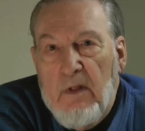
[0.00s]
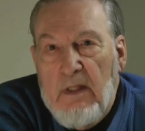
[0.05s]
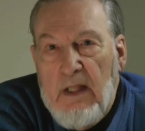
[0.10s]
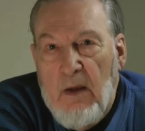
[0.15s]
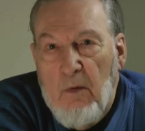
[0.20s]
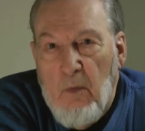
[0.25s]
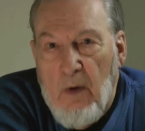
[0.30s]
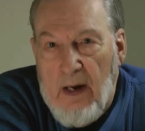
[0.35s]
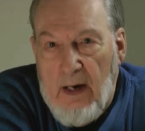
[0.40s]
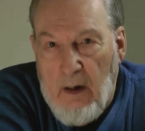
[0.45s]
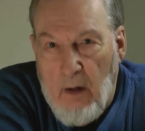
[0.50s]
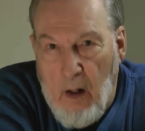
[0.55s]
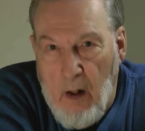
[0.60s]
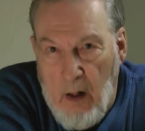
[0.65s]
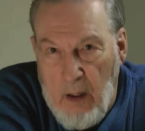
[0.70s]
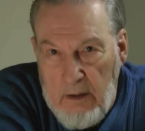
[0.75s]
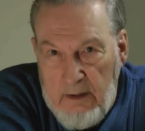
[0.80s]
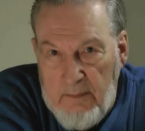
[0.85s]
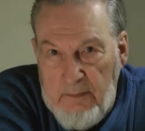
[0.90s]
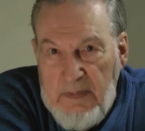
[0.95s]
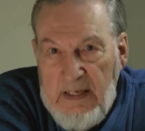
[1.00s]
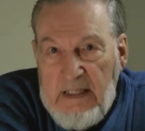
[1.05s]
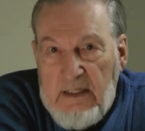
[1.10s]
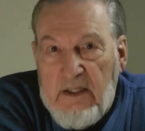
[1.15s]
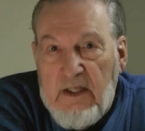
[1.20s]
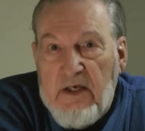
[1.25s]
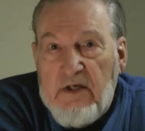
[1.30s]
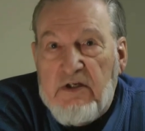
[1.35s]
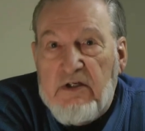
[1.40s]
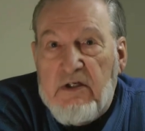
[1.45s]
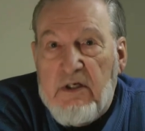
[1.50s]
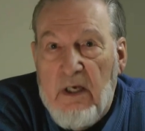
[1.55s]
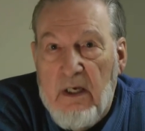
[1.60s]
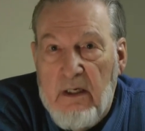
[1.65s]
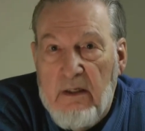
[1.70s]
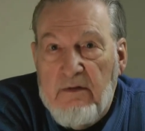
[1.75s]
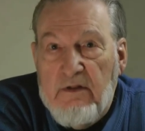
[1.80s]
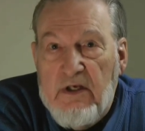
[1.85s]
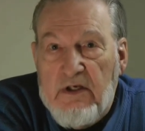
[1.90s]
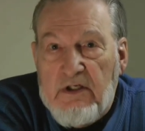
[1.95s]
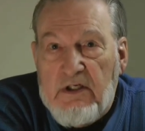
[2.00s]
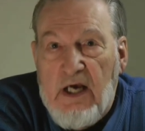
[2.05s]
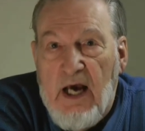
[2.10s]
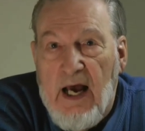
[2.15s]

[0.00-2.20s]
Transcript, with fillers: They wanted all to meet this this